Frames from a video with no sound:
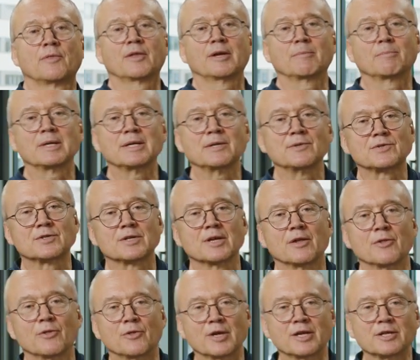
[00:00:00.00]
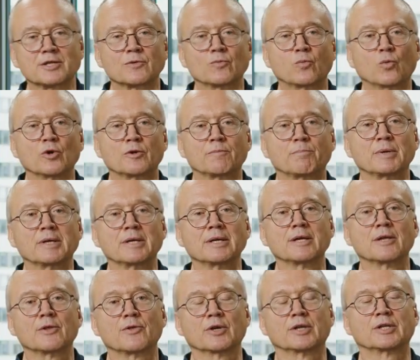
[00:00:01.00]
That means this would
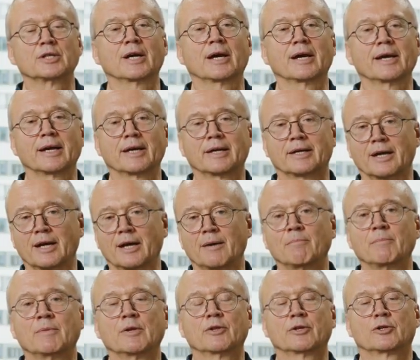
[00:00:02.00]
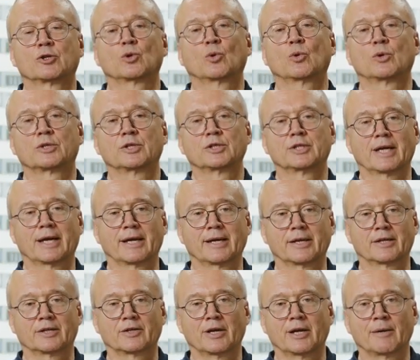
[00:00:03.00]
be the diagram, the total
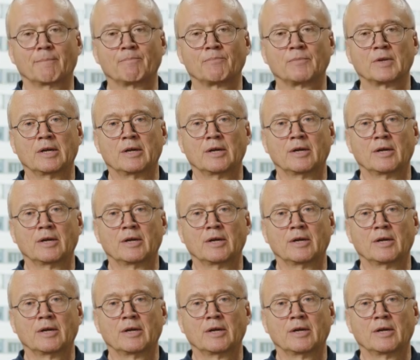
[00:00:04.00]
diagram